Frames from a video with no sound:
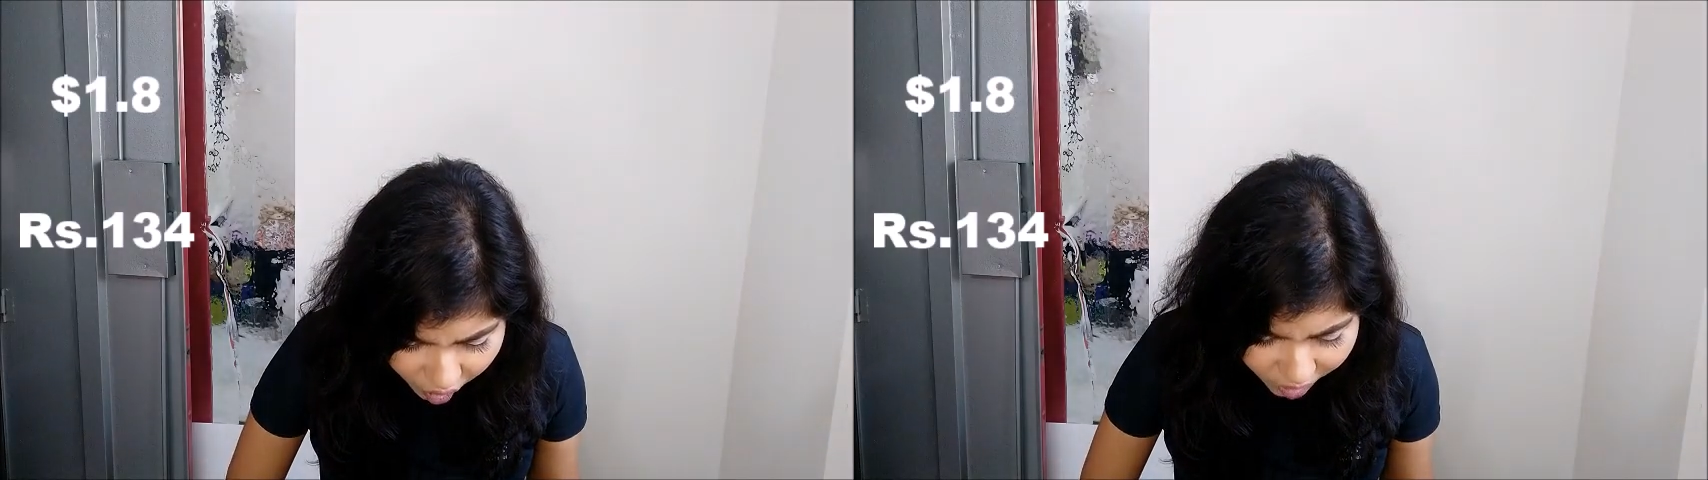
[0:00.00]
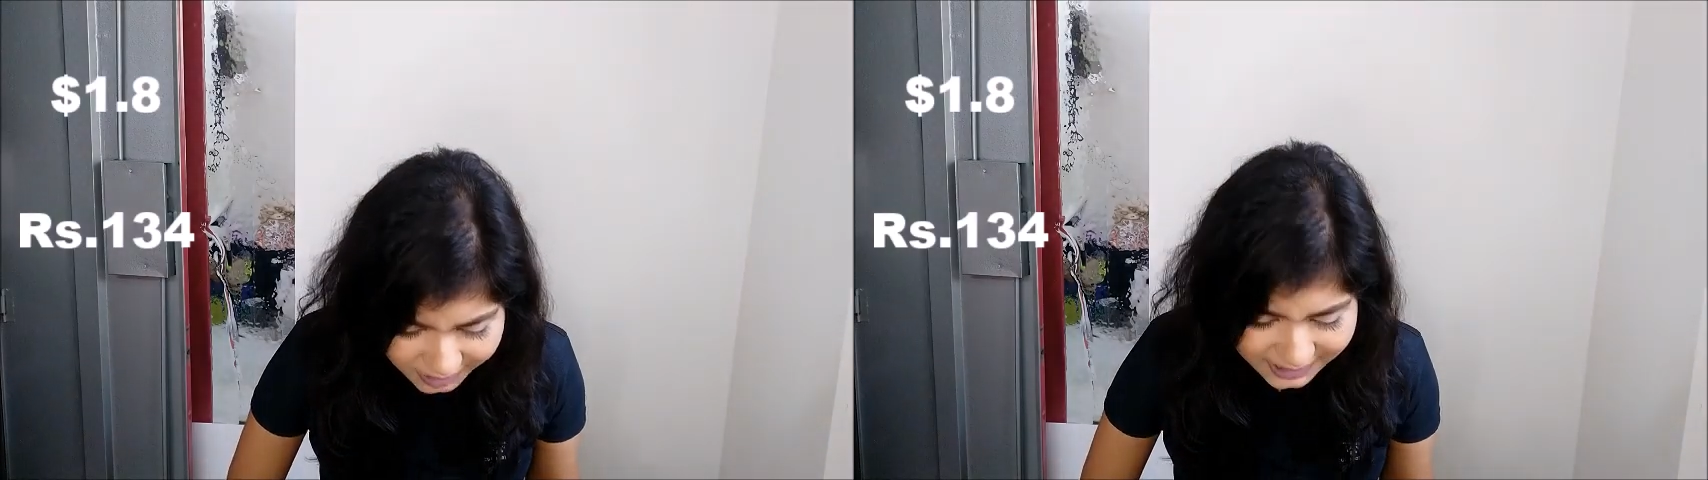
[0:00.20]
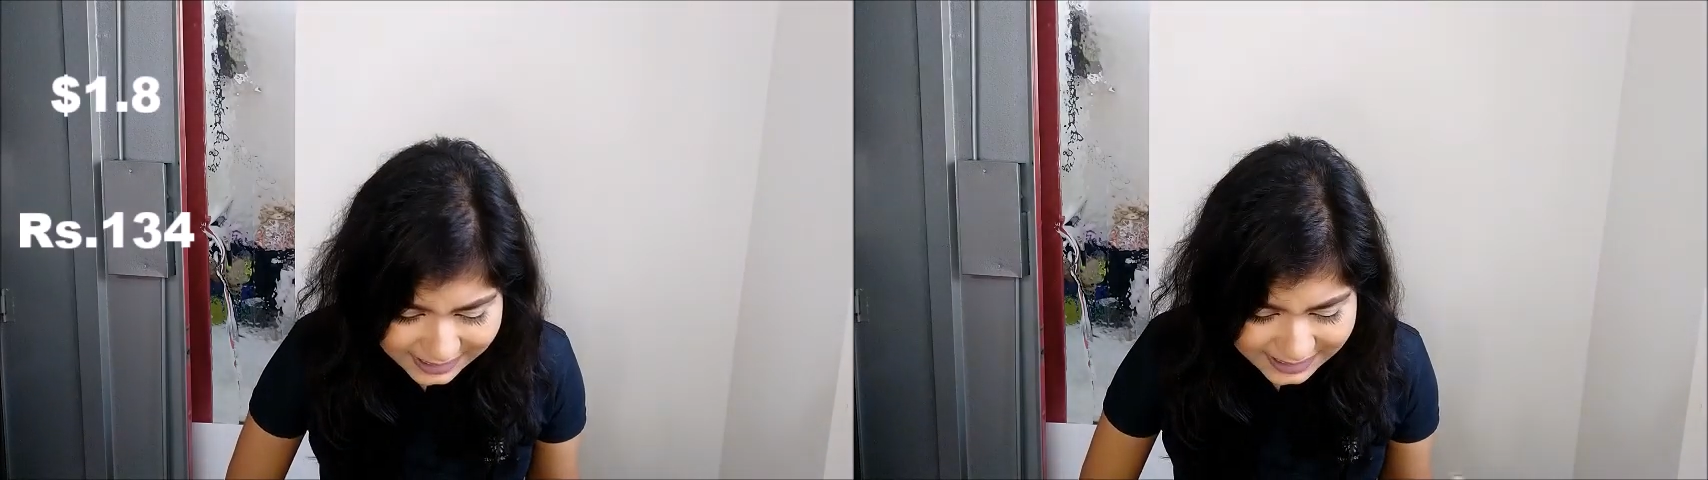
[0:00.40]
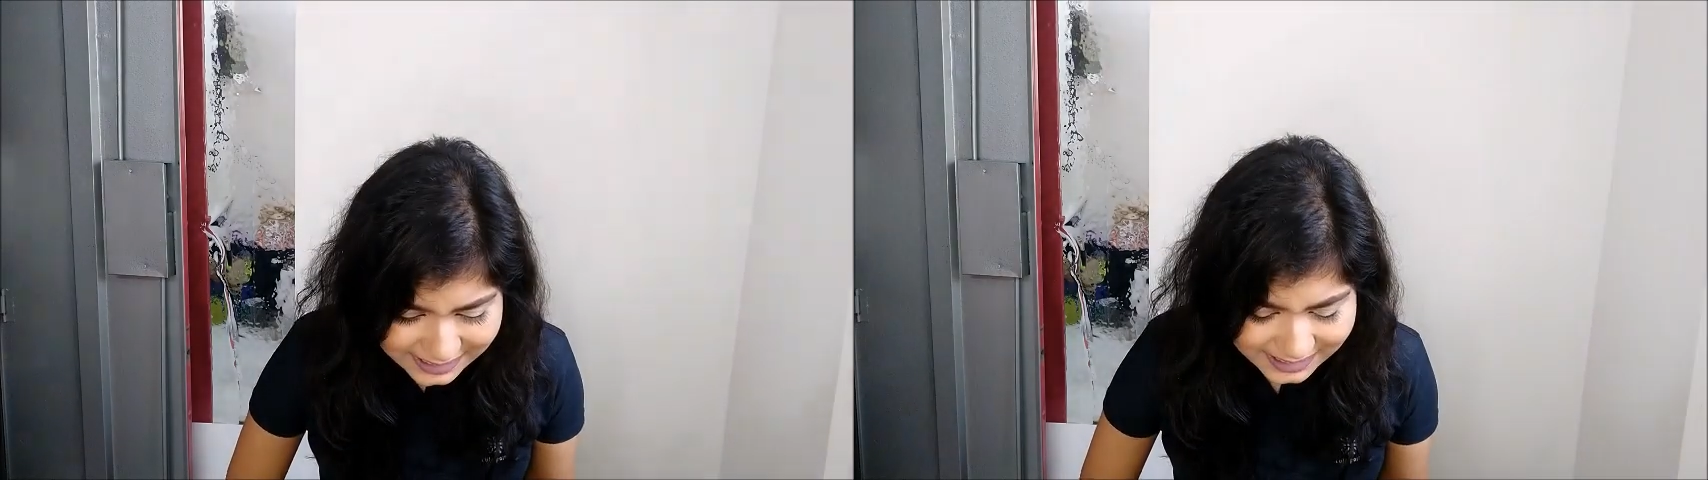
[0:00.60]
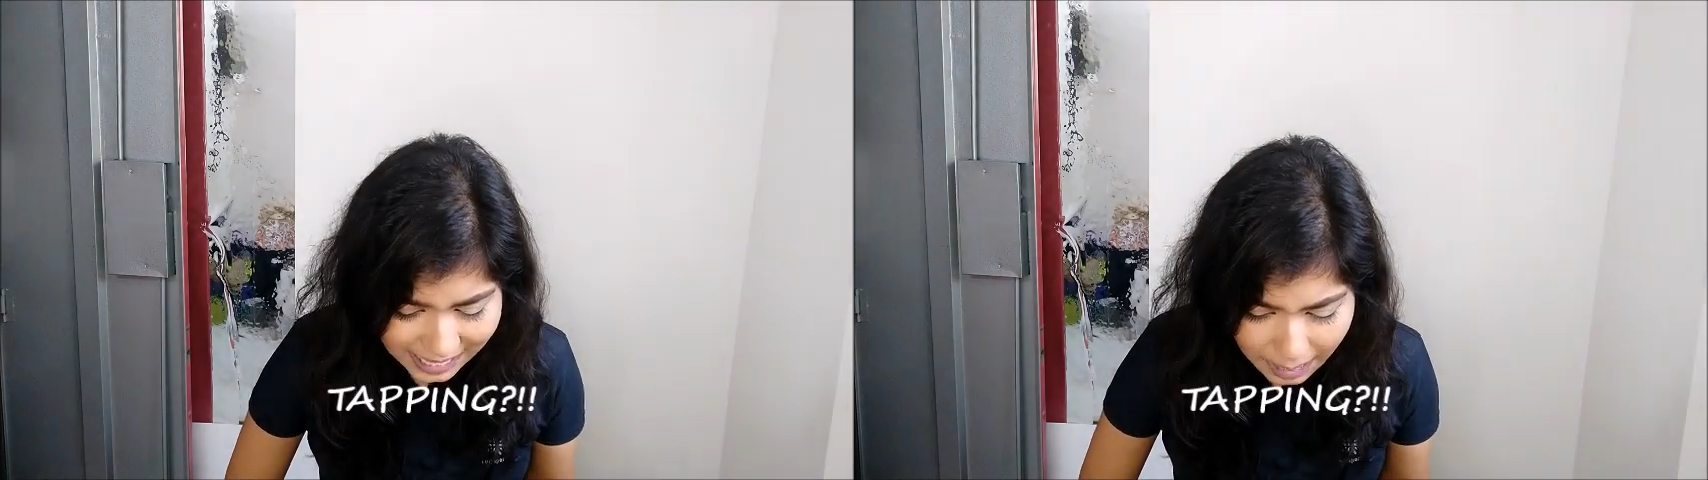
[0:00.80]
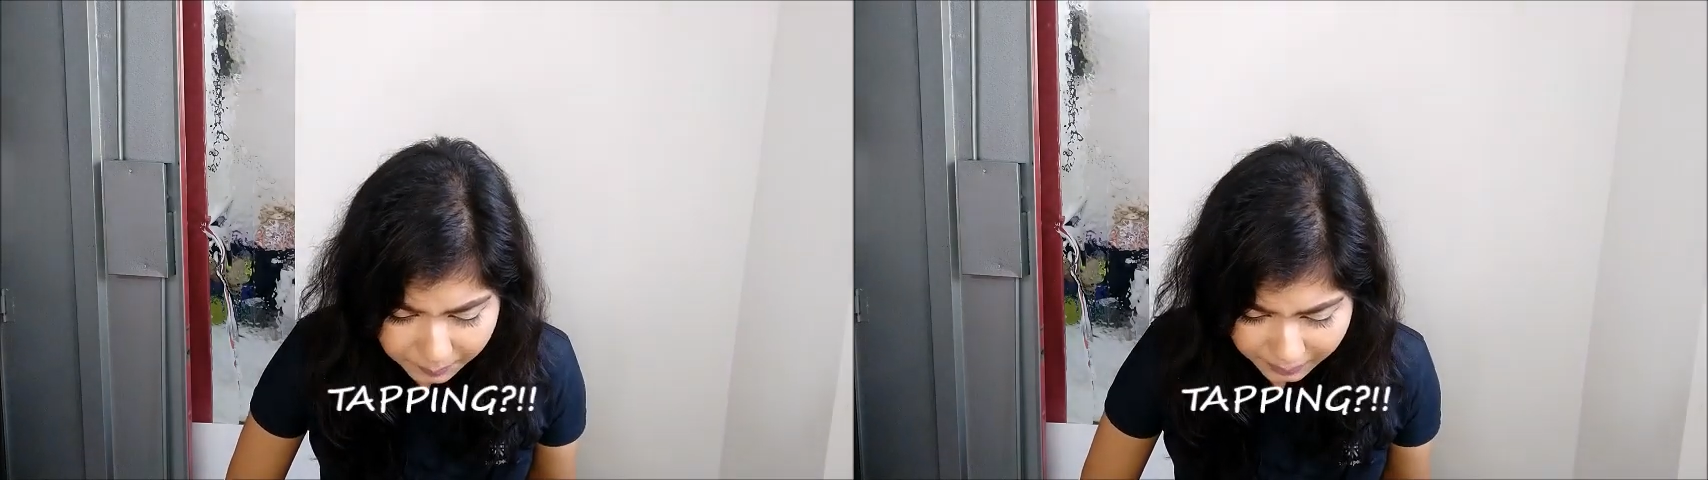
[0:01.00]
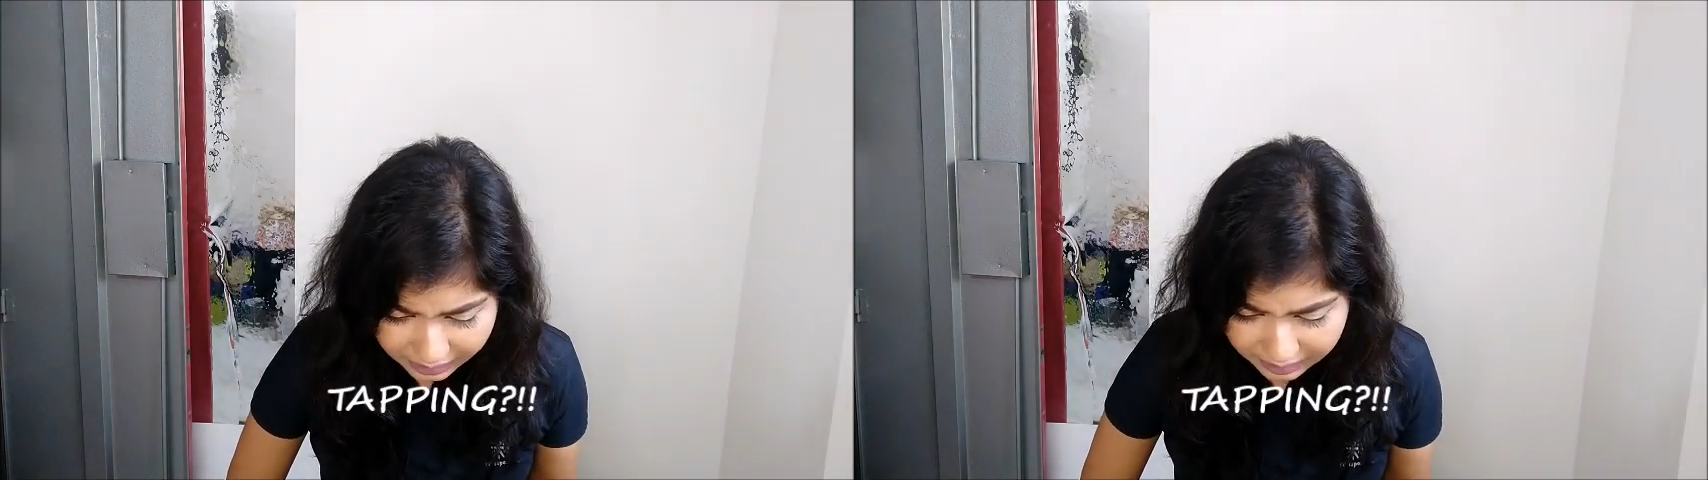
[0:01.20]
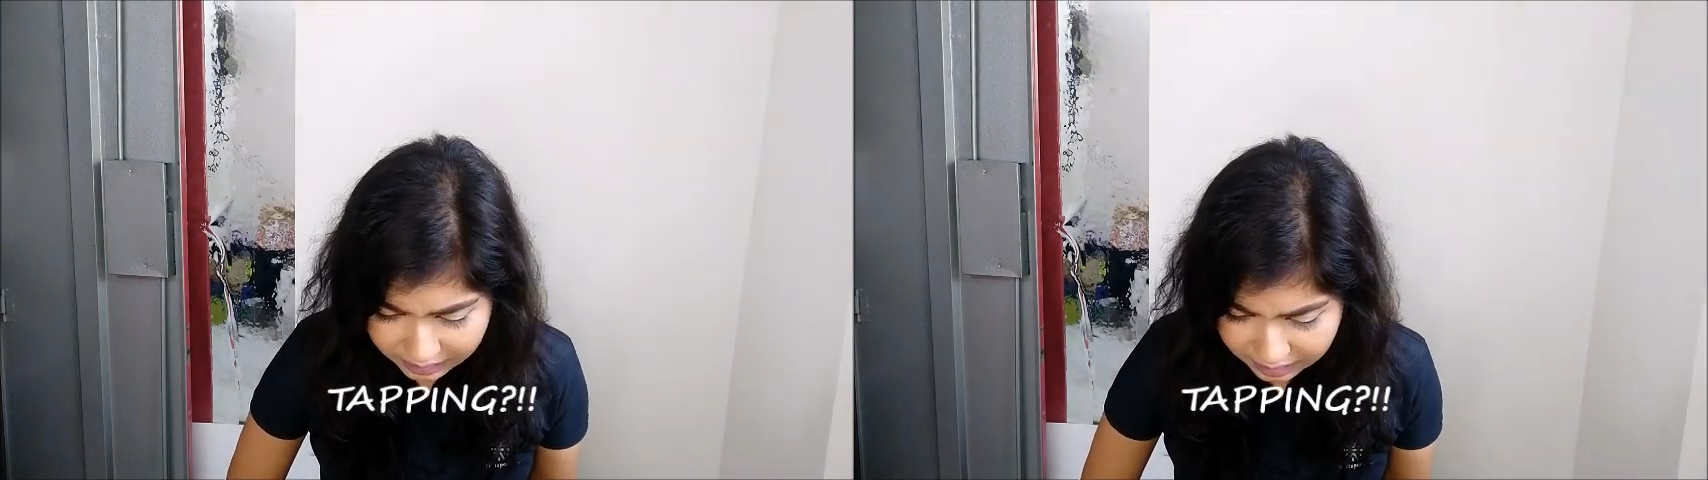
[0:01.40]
on tapping.